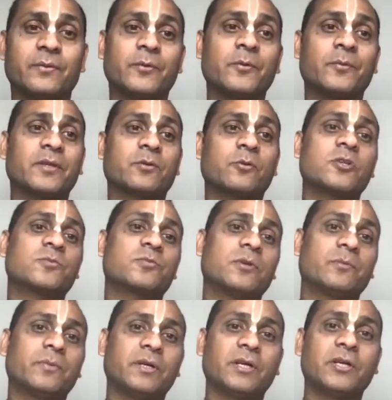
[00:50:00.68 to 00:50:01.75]
Prabhupada quotes
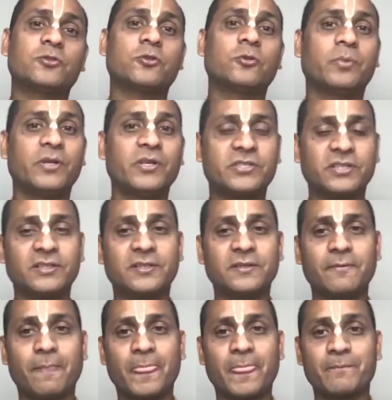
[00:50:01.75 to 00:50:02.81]
from Ishopanishad.
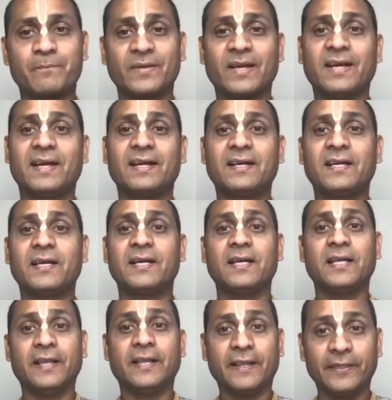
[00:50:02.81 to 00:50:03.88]
And
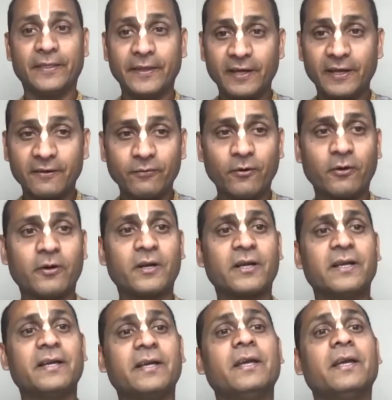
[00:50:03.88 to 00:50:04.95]
therefore,
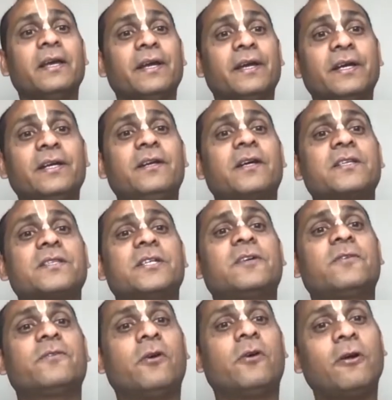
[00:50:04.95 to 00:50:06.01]
he does
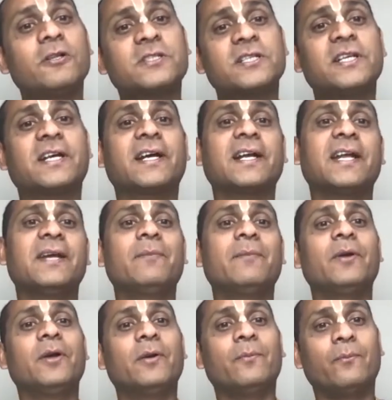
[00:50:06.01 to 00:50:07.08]
not falsely claim
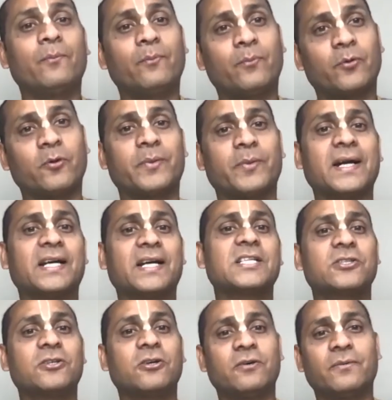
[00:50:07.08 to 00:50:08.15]

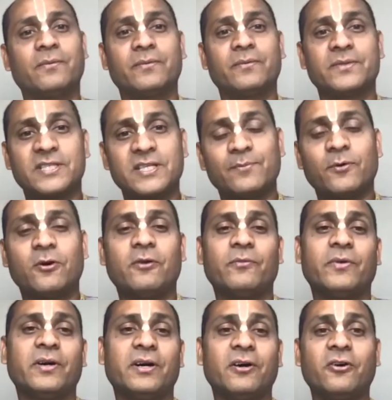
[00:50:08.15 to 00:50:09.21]
proprietorship
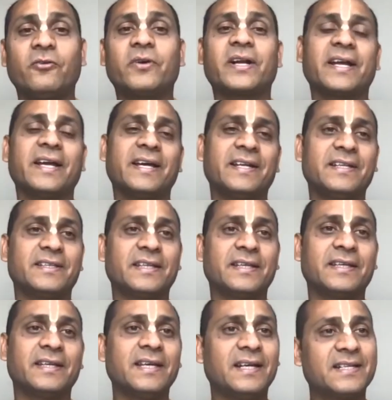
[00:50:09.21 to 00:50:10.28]
over
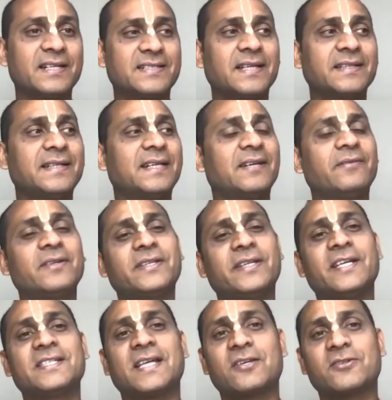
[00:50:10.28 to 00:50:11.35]
anything. He understands that
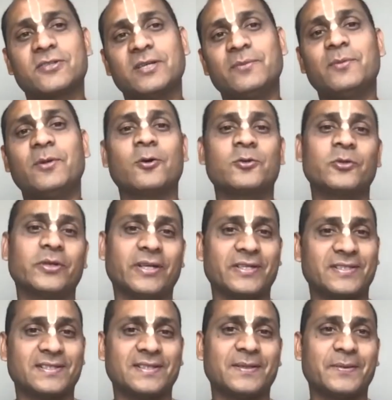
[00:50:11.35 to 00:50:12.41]
everything is actually belongs to
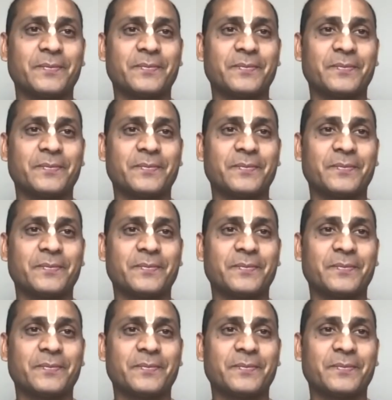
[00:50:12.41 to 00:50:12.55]
Krishna.